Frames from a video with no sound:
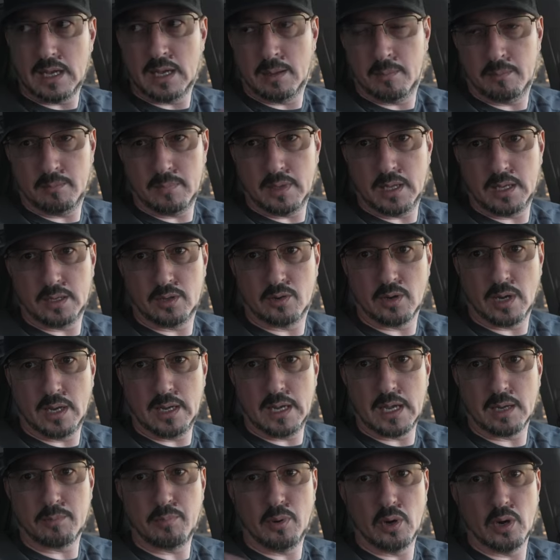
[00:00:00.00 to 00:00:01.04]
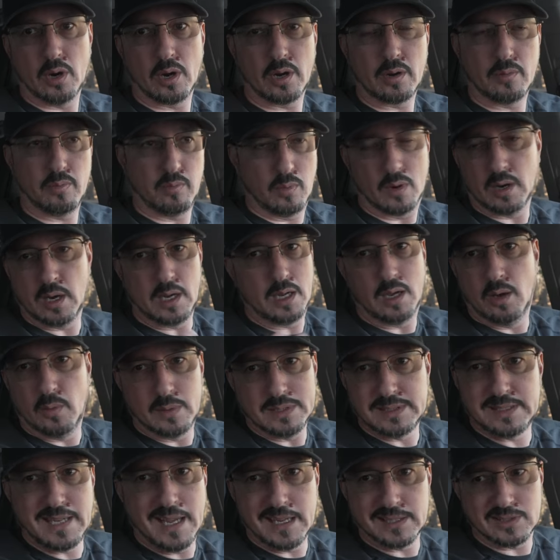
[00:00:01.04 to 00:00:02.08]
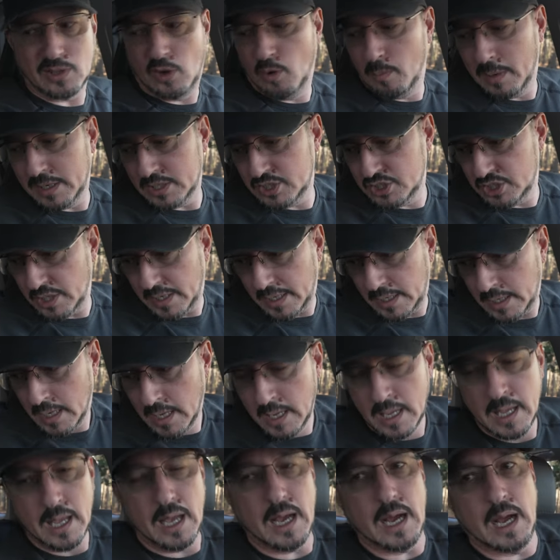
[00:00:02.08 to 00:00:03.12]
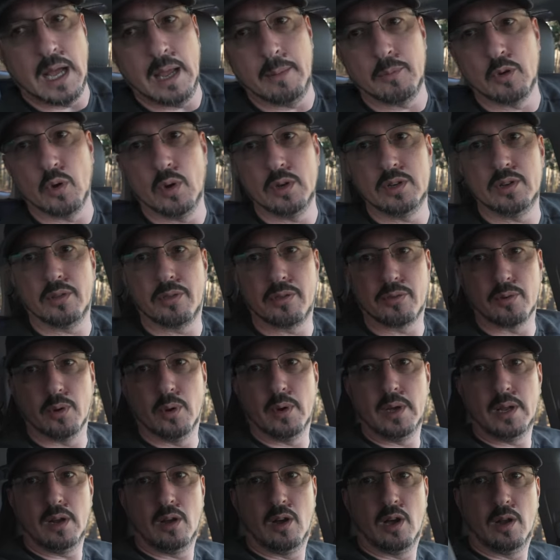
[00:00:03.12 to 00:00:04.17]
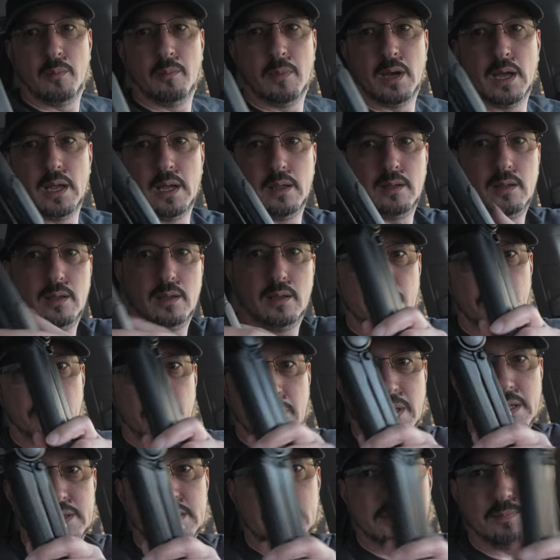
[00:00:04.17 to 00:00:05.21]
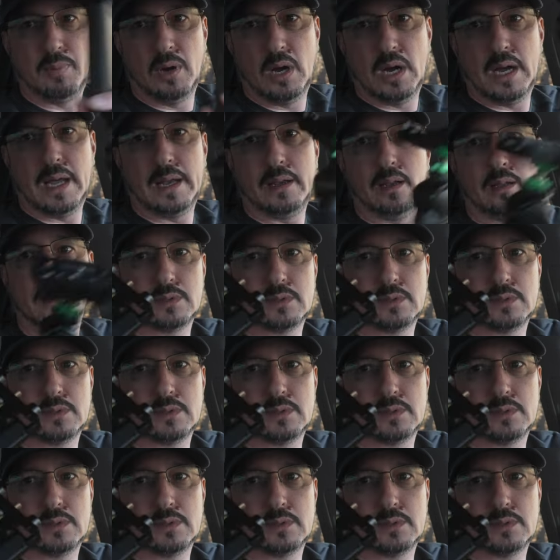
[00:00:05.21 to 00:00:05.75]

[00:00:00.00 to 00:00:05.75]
I'm at Great Neck Park where I always test all my shit. I'm going to throw it on my Mantis pod